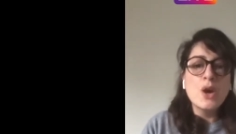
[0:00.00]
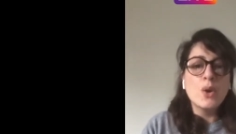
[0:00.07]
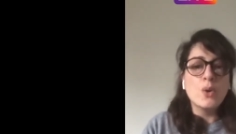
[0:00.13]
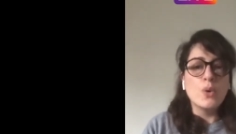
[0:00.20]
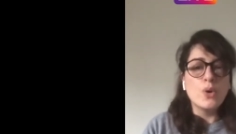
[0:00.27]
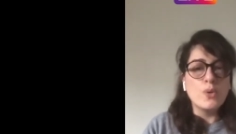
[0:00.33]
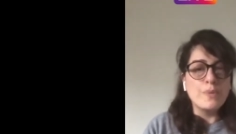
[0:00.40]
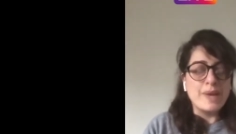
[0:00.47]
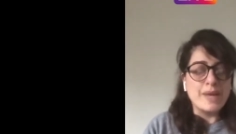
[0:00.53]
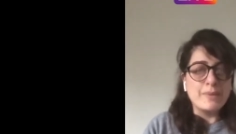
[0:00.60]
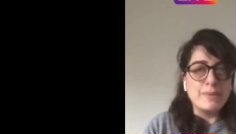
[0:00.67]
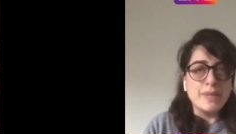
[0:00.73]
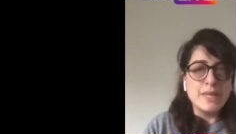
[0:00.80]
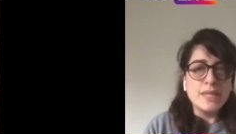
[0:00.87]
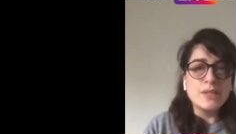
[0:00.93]
or
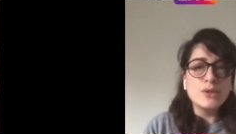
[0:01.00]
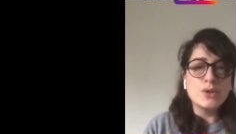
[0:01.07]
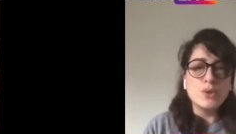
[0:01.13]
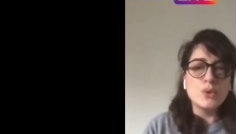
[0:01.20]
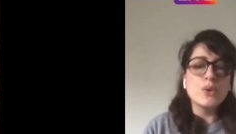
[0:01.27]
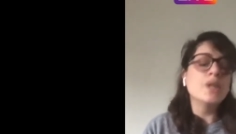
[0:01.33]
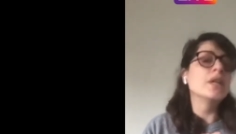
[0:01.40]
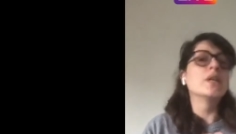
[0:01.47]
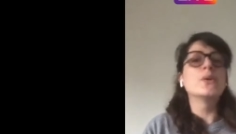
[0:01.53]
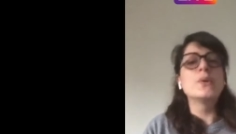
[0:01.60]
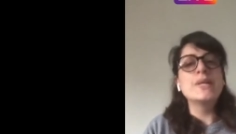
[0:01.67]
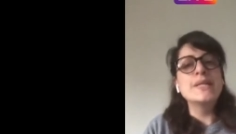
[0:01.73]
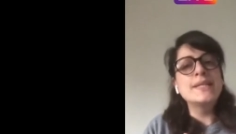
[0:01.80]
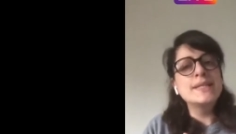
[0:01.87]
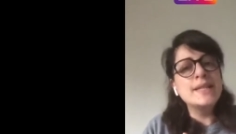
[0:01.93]
maybe to
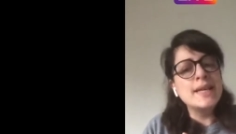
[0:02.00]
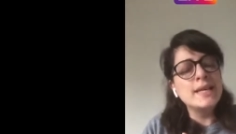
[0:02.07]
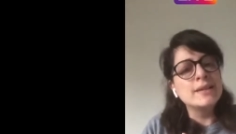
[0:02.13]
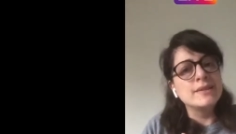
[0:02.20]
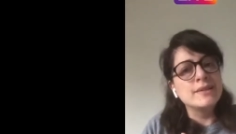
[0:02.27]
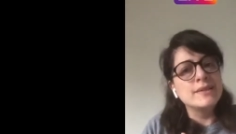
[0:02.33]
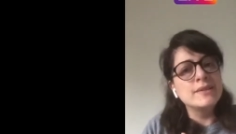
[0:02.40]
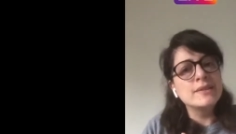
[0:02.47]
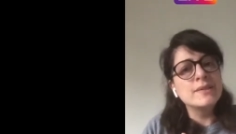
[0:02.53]
increase sales.